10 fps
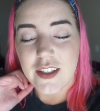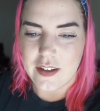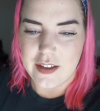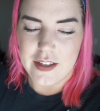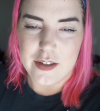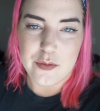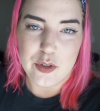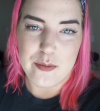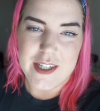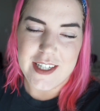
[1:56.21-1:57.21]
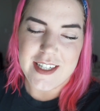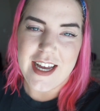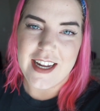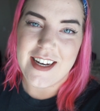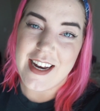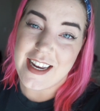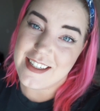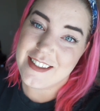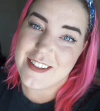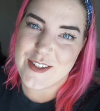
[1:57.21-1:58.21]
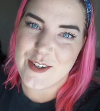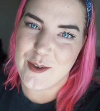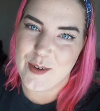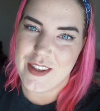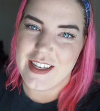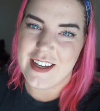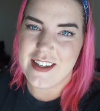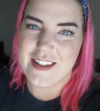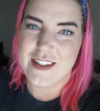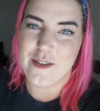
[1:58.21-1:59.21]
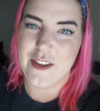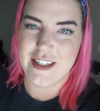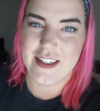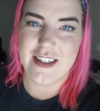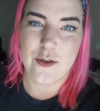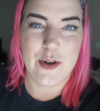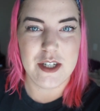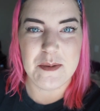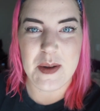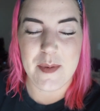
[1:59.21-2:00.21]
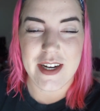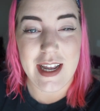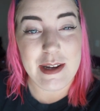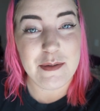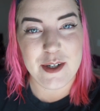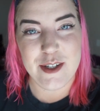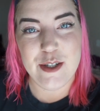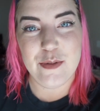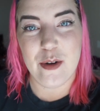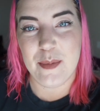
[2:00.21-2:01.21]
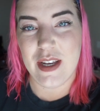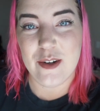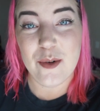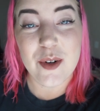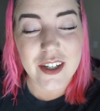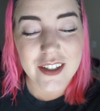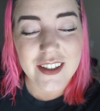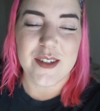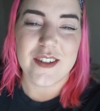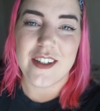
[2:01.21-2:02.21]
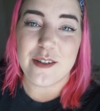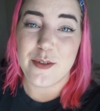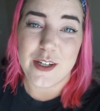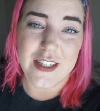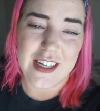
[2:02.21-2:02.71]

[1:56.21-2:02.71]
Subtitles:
I filmed it at night, so at the end of this is going to be my night footage from Pandora. It was a lot of fun